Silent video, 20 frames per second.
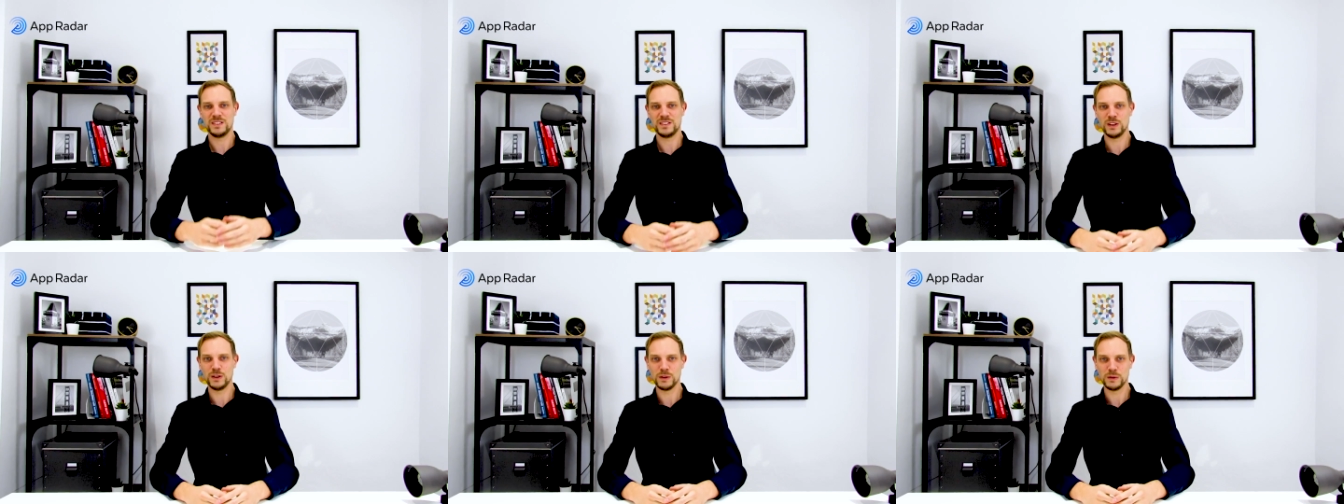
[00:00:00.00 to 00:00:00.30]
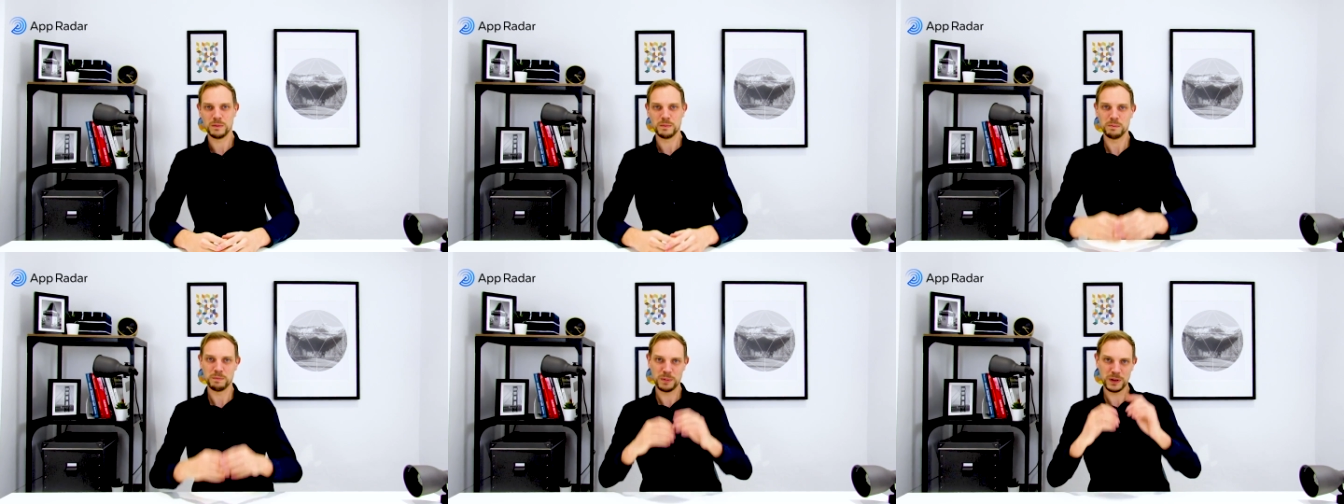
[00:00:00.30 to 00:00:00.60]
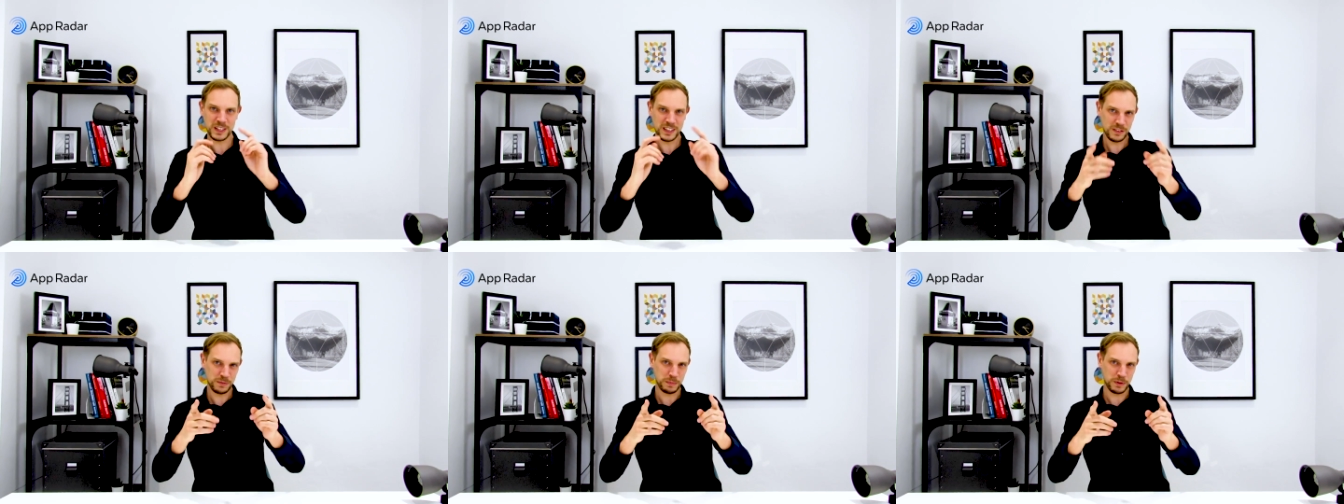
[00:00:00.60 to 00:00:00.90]
So
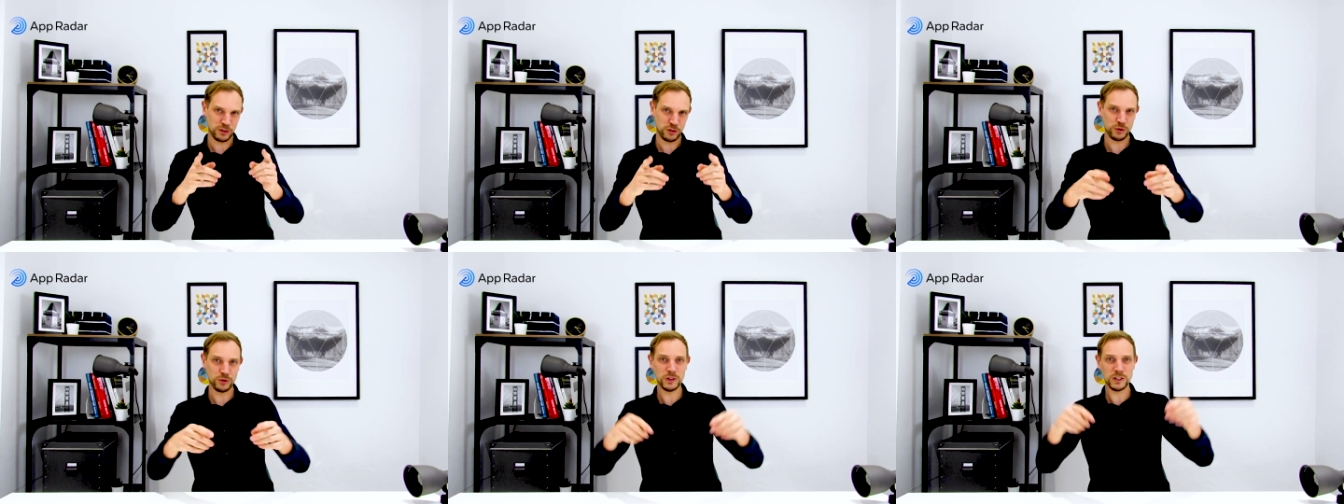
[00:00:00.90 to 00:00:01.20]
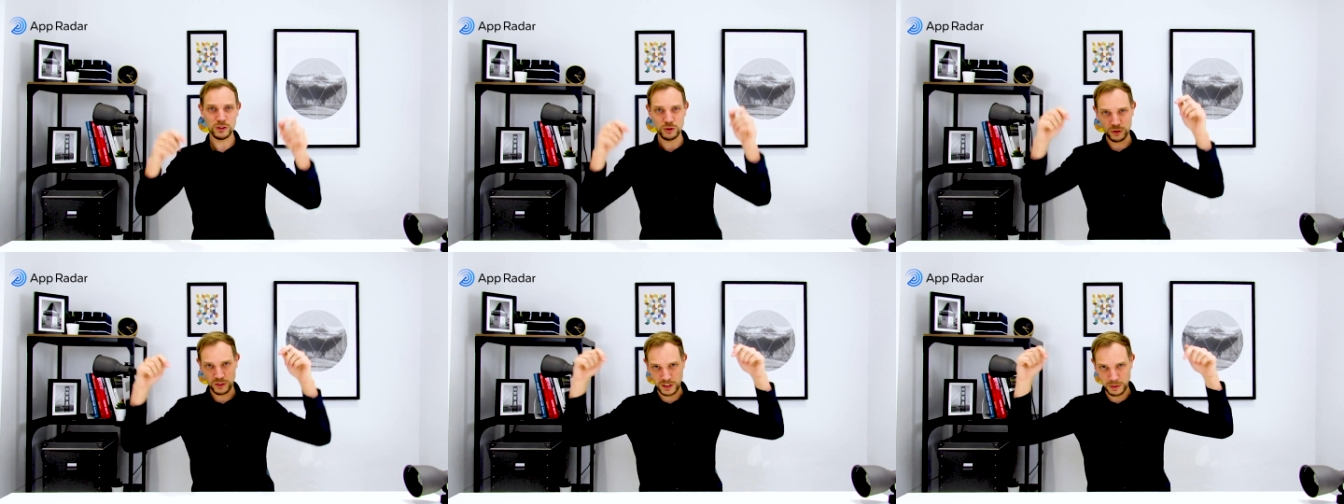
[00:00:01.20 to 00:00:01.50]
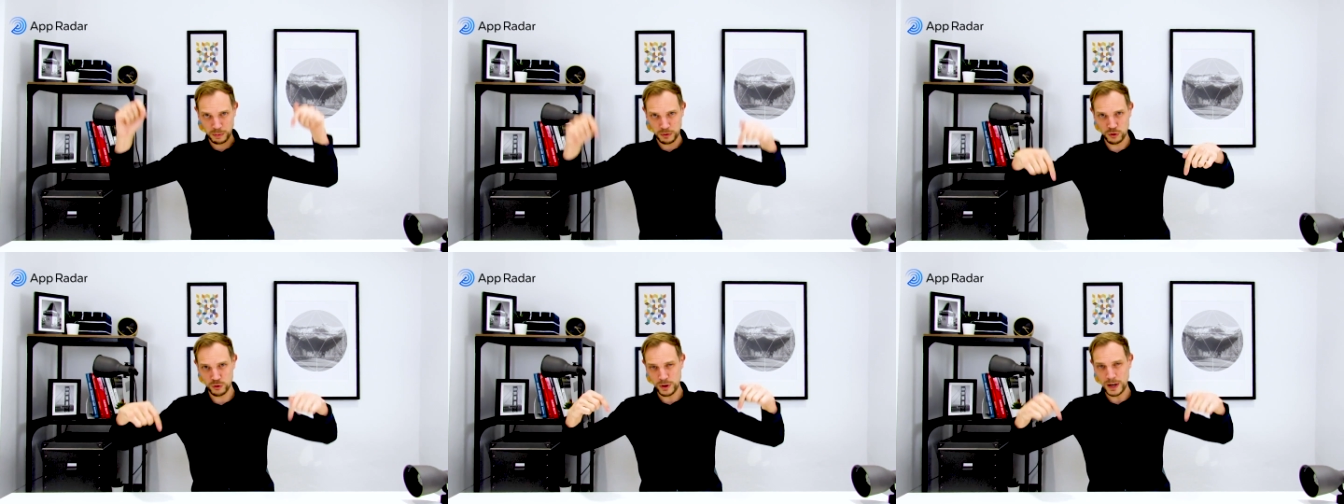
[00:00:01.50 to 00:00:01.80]
please be sure to
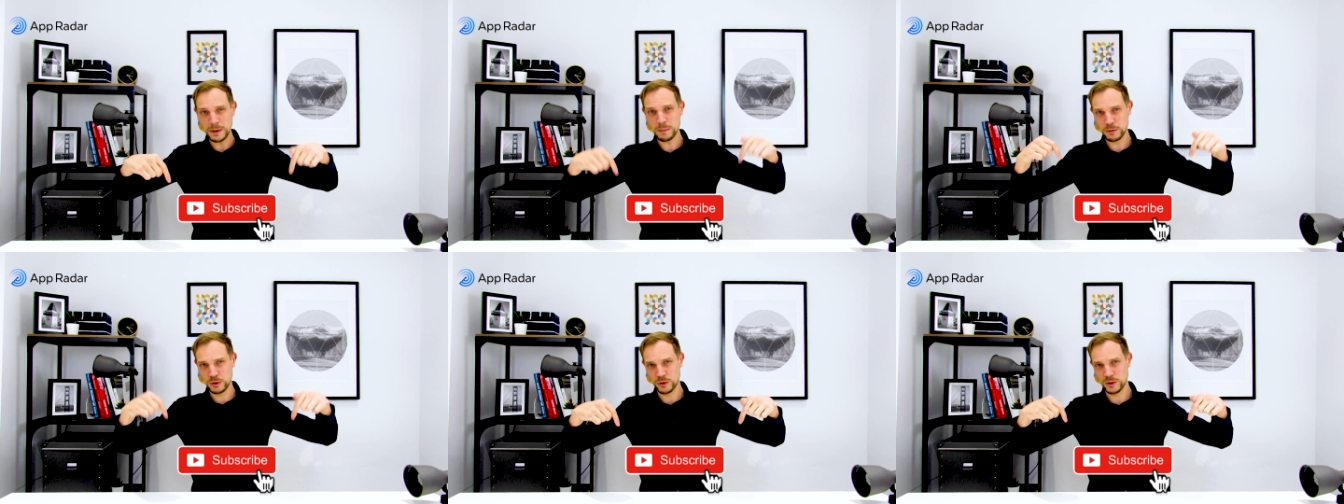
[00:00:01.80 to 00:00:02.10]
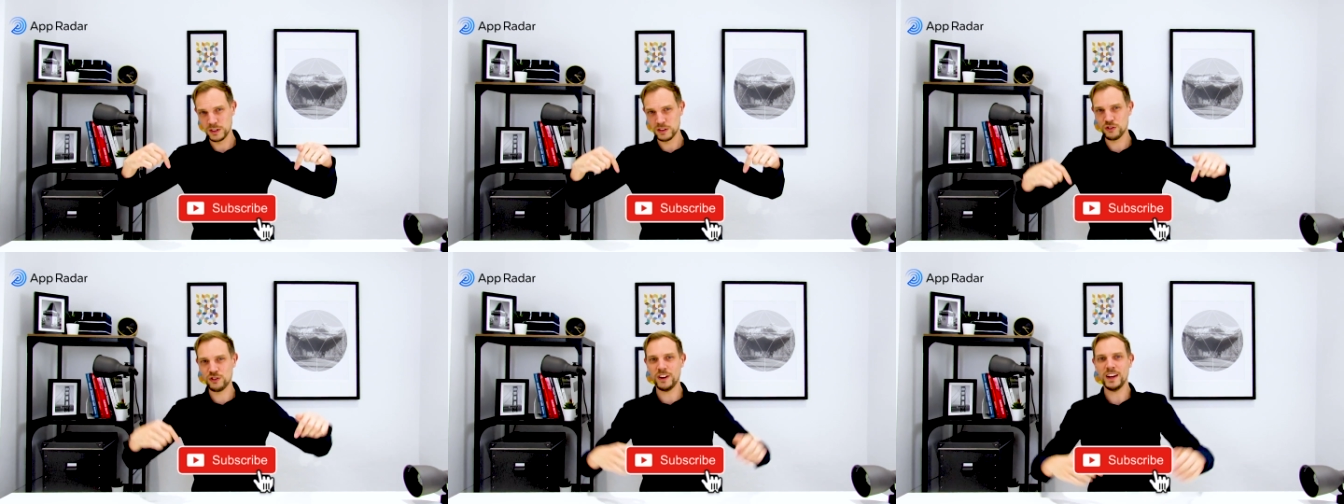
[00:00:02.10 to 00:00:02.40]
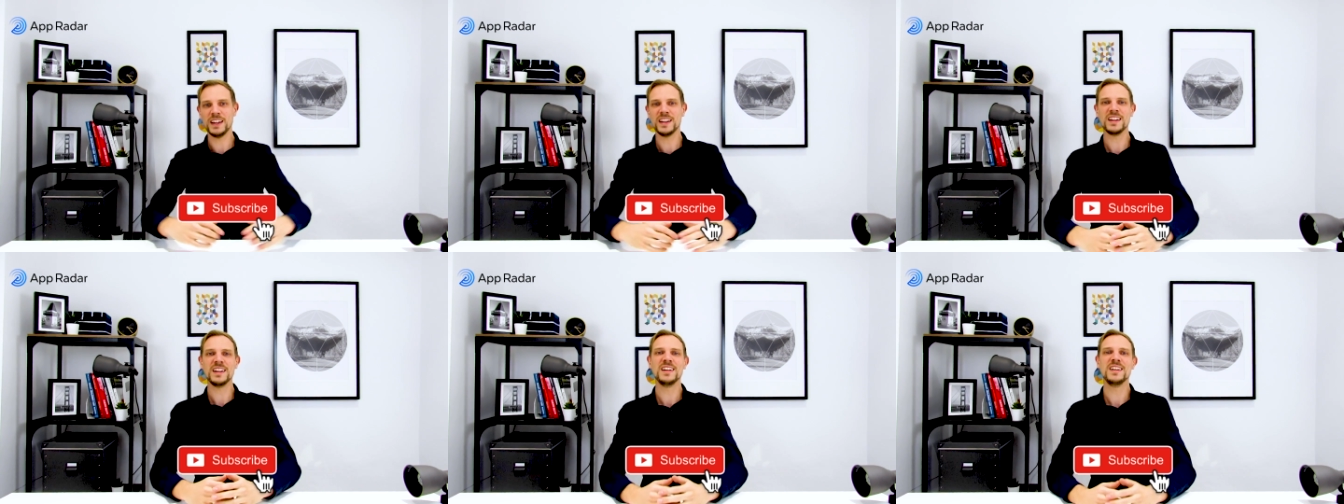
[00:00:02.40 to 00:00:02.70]
subscribe to this
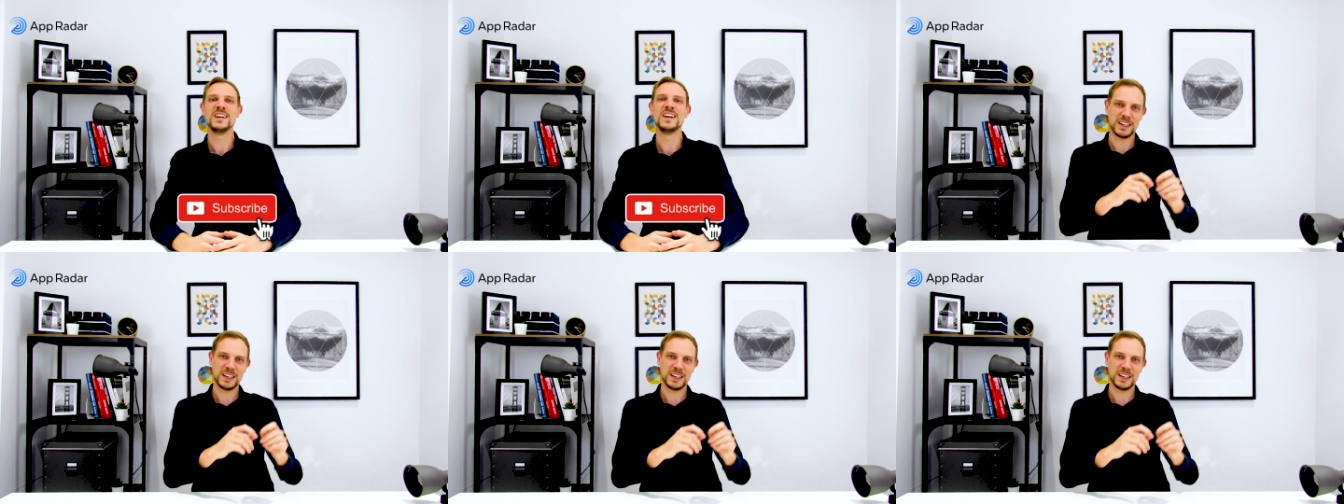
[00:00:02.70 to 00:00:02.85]
channel,